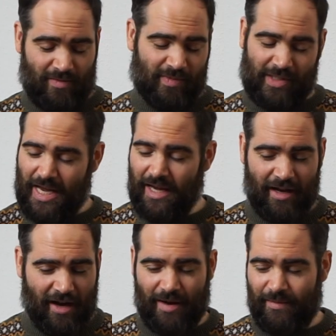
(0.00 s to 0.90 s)
sing,
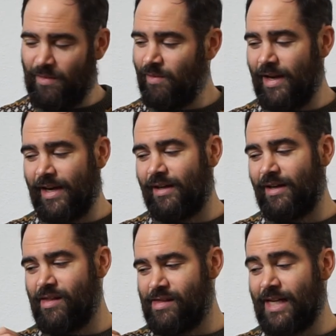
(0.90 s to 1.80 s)
hum, like
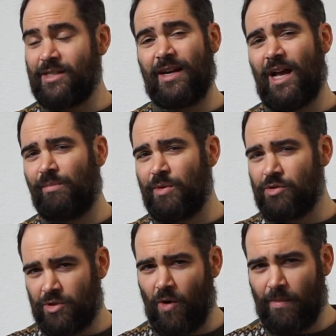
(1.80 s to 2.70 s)
that's going to help you
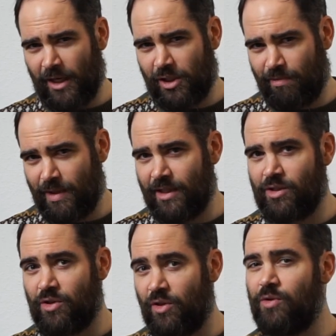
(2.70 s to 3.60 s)
so much
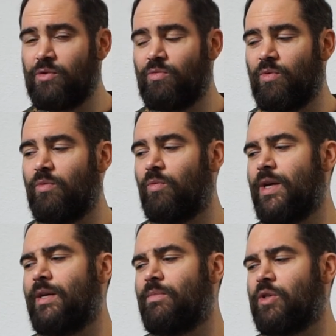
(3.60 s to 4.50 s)
because those
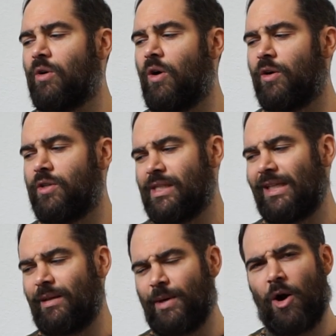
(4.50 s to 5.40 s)
rhythms are just a
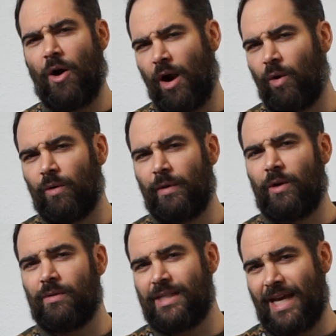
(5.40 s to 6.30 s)
little bit awkward. We
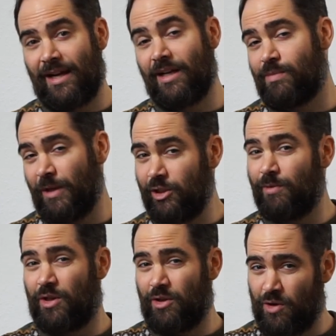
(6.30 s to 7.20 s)
don't tend, especially
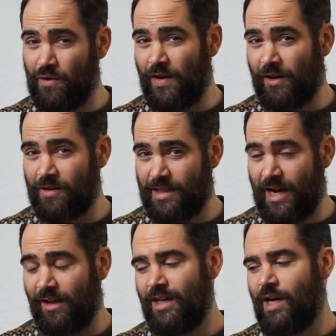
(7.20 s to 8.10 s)
with the 2-finger
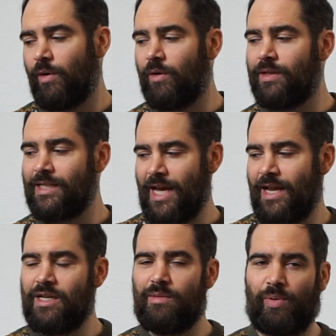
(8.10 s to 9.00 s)
style, we don't
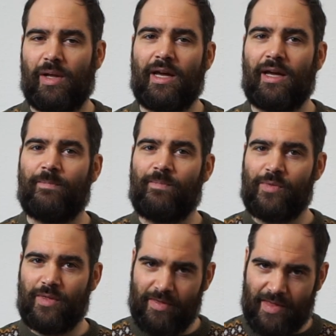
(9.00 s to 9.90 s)
tend to play
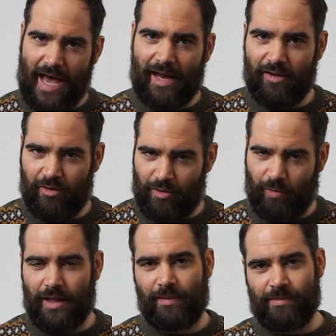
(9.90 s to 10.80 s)
the
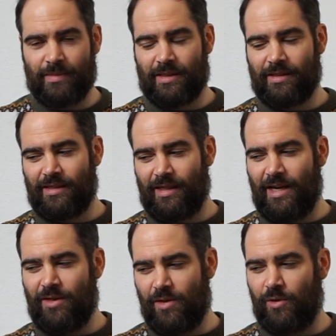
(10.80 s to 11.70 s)
rhythms
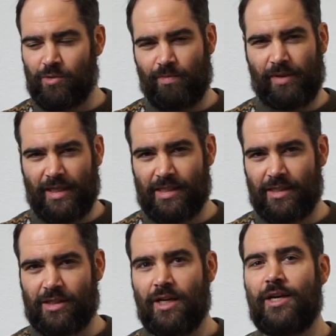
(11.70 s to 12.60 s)
in those
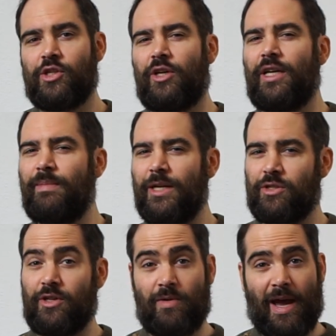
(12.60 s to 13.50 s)
places. So you need to make sure
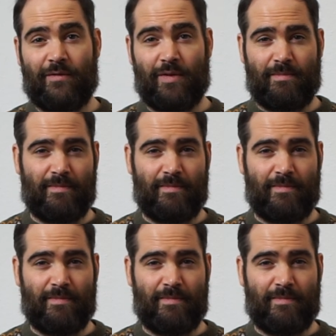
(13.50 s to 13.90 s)
that you have